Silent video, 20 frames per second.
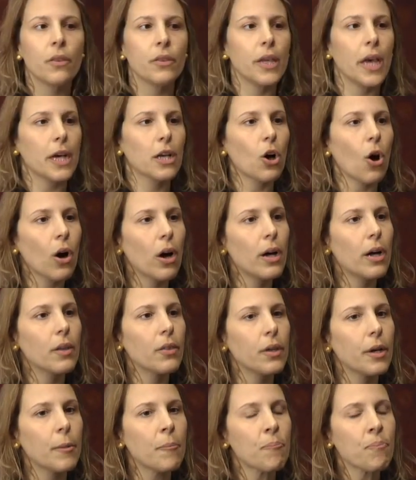
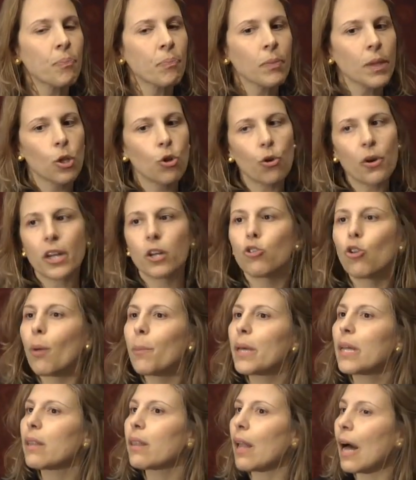Your
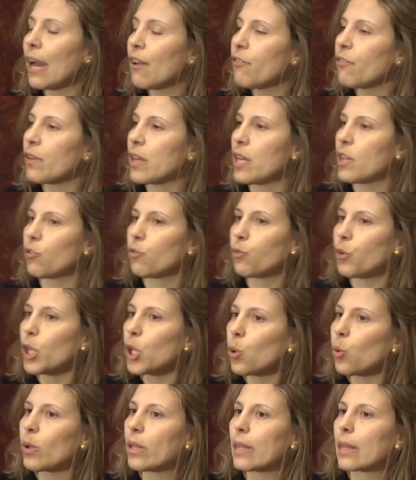economic life is
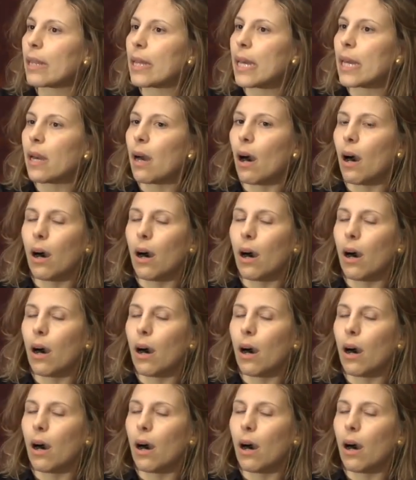frequently